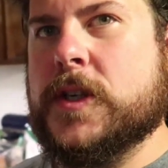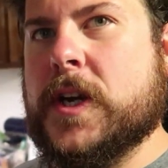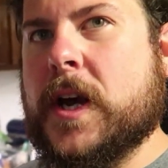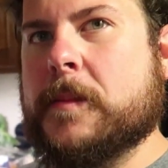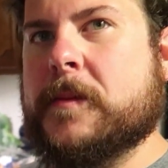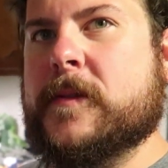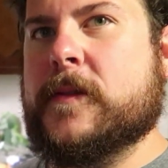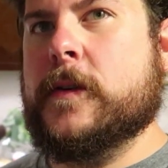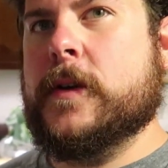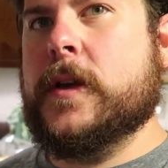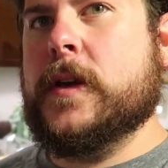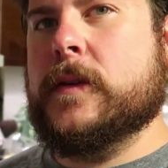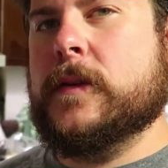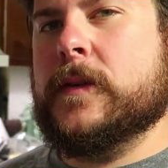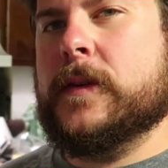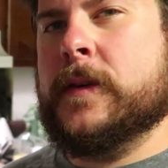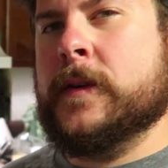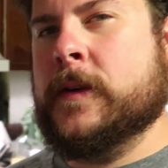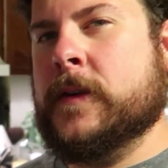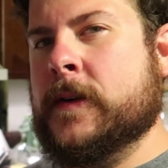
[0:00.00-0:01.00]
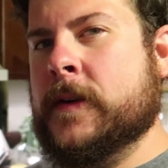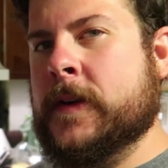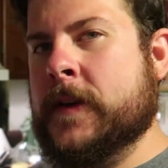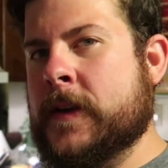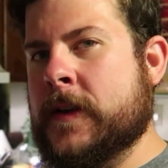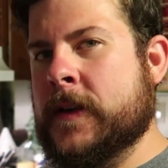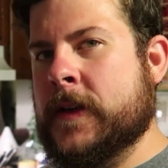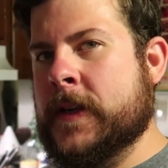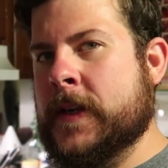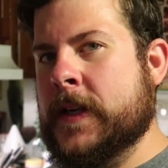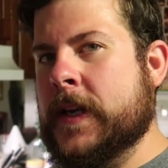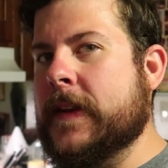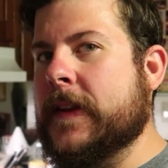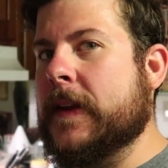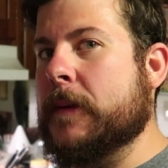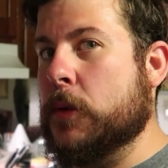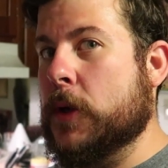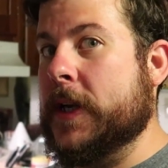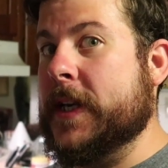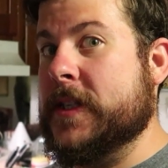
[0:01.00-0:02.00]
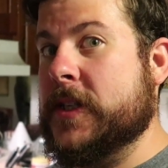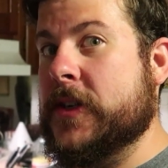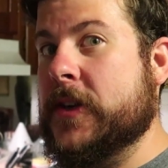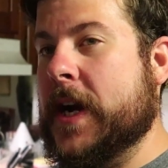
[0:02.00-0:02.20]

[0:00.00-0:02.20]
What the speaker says: shops for you and they bring it